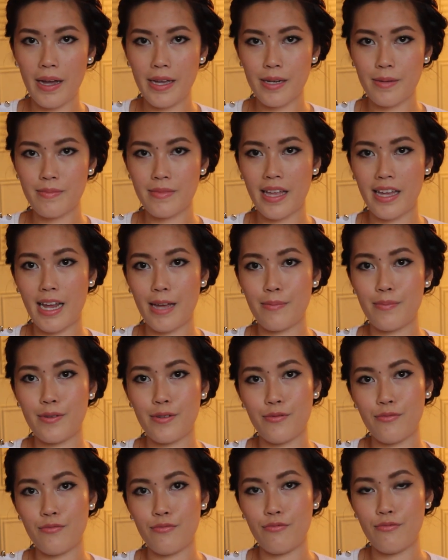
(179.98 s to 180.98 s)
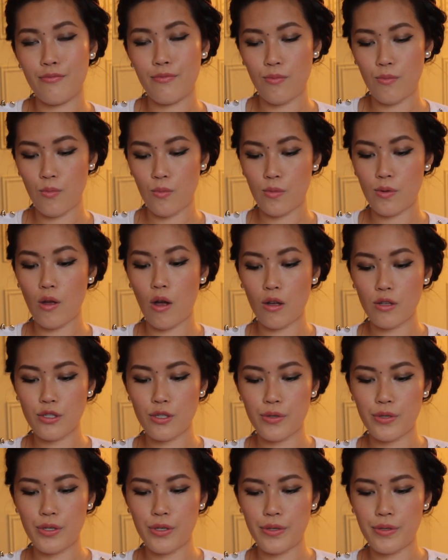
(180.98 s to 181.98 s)
item that I've been
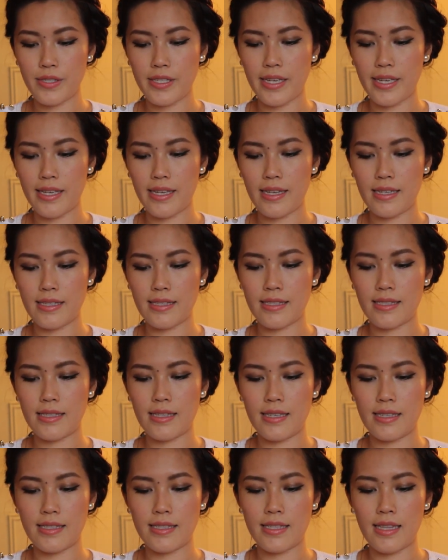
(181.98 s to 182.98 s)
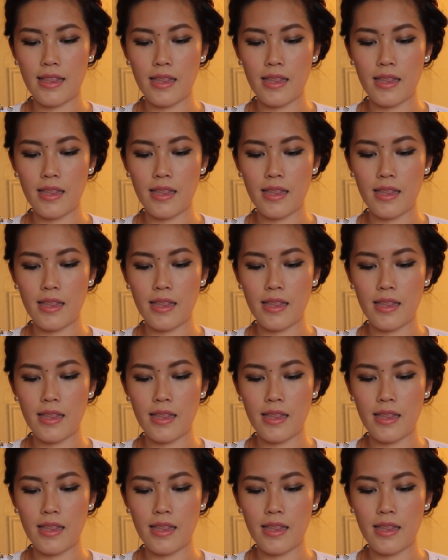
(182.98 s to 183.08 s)
also using is this